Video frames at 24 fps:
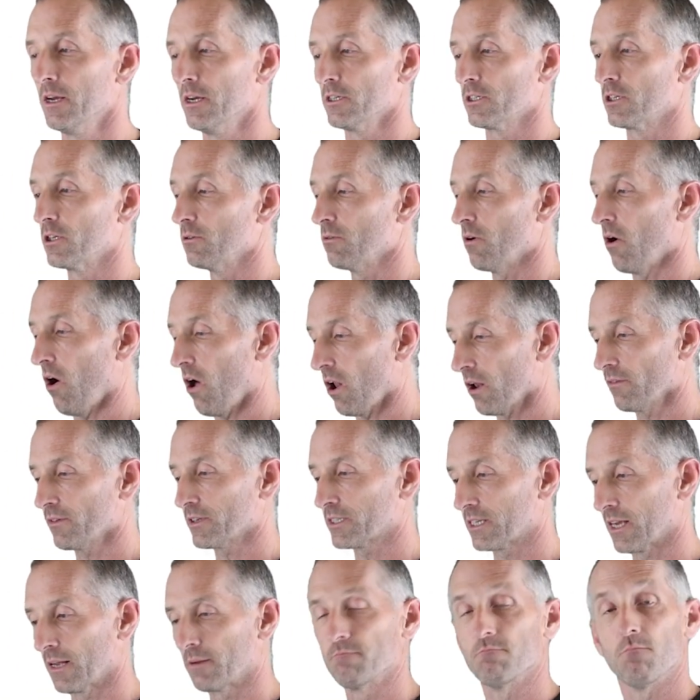to all of a
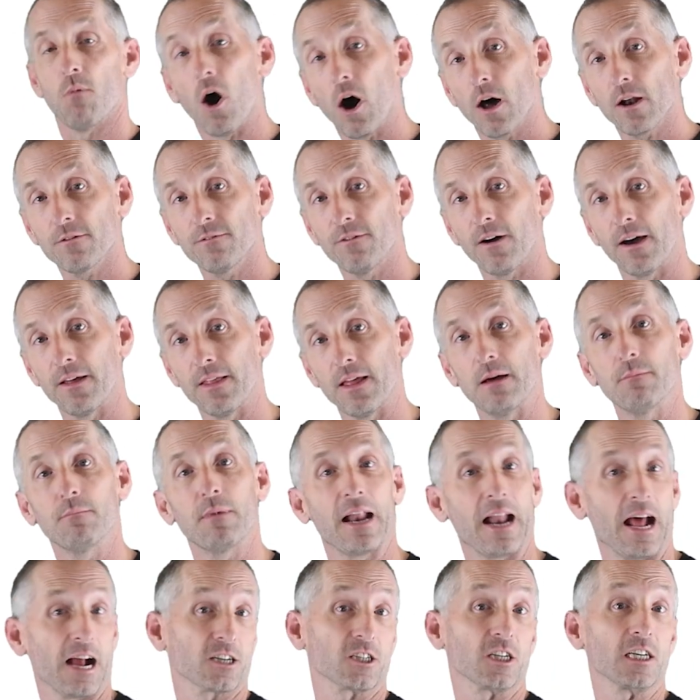sudden modify them
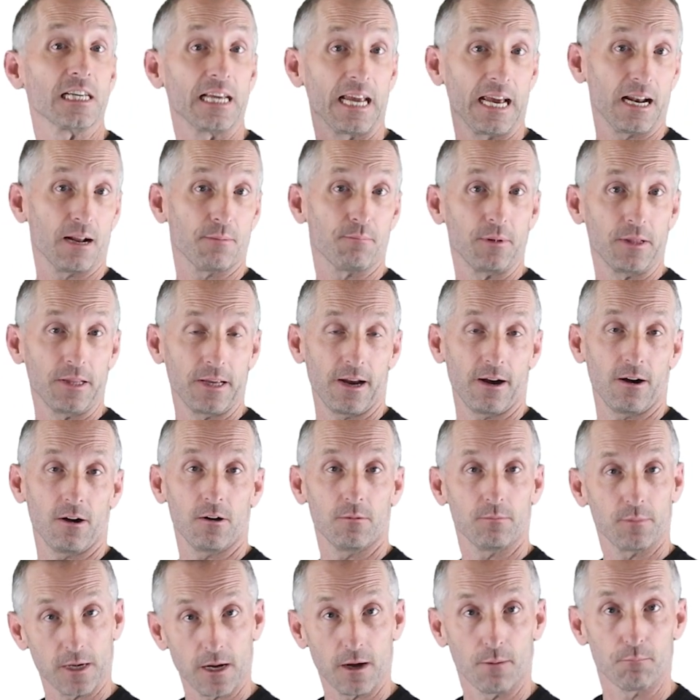and actually get up in the air
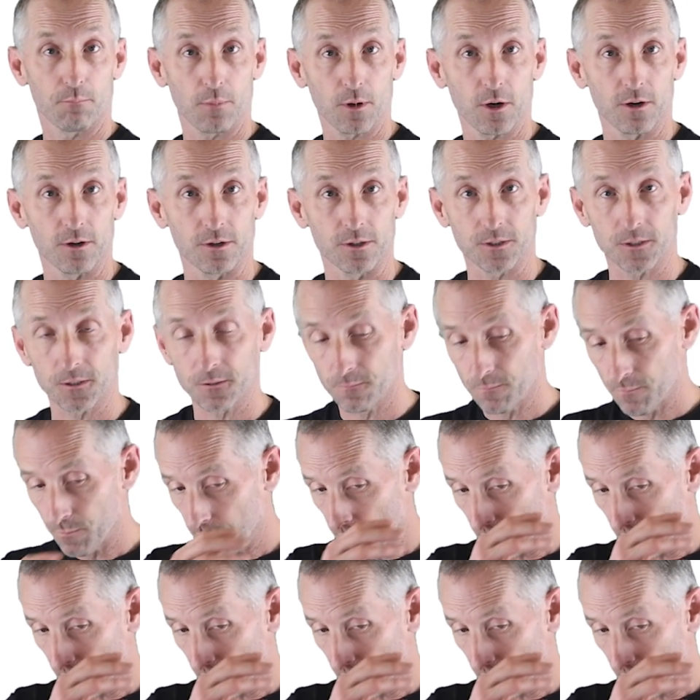and become birds.